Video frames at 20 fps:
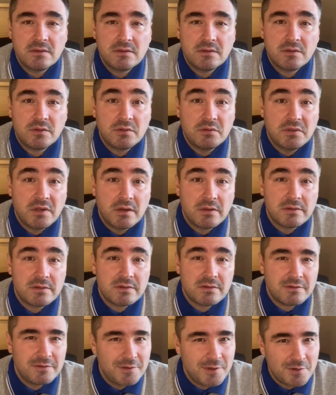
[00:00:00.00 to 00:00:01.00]
Who knows?
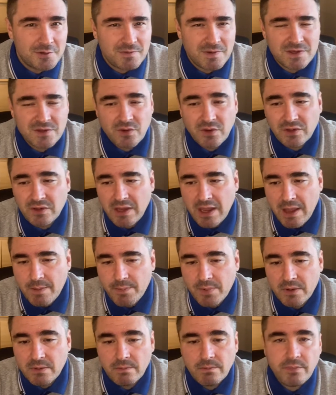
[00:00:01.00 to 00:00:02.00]
Who knows what's going to
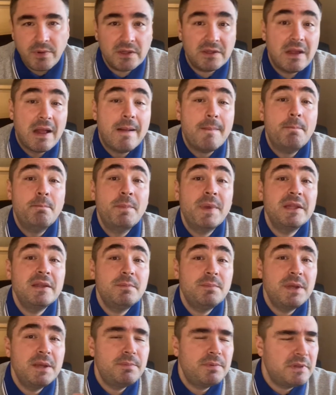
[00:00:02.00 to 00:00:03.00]
happen? But many
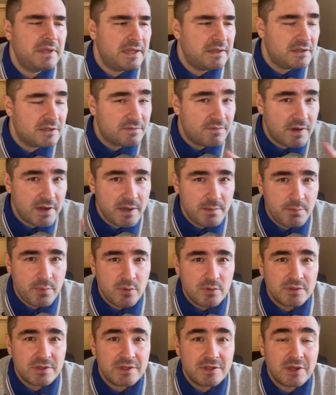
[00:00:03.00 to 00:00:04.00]
people, and it's very
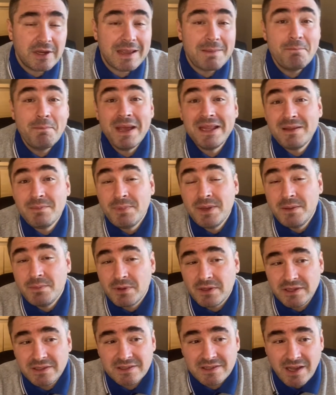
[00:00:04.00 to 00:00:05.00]
important again, many
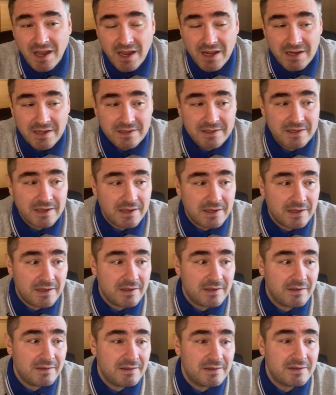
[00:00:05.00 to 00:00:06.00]
people in Thailand
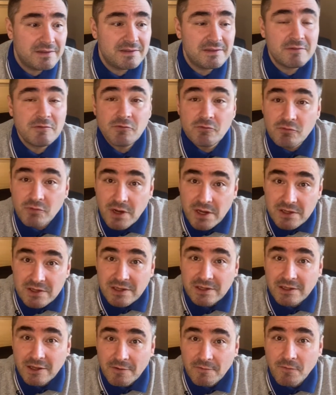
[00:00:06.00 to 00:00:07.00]
uh, is
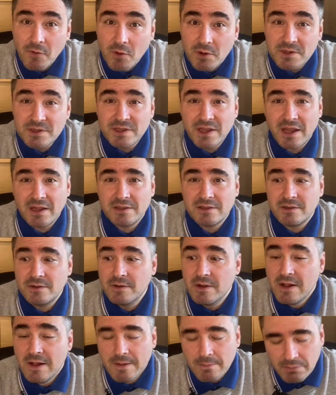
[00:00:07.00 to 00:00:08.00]
raising their voice now to
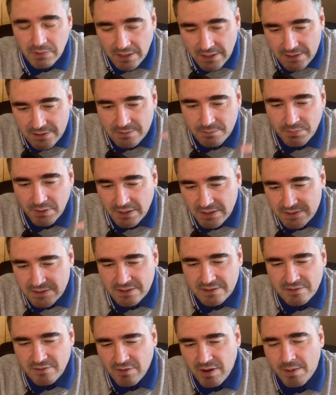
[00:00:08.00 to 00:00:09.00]
please, please
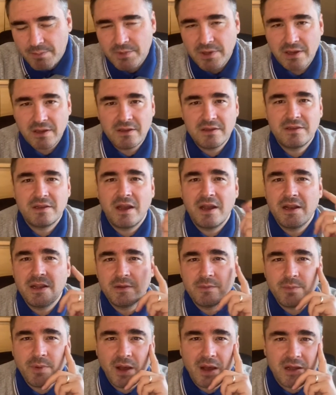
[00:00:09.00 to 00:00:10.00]
scrap the
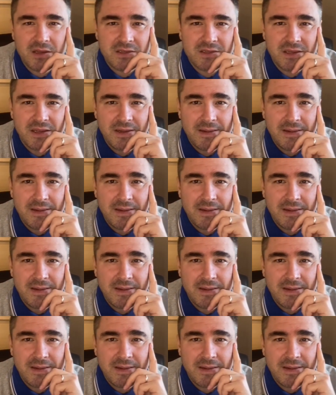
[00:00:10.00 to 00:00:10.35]
Thailand pass.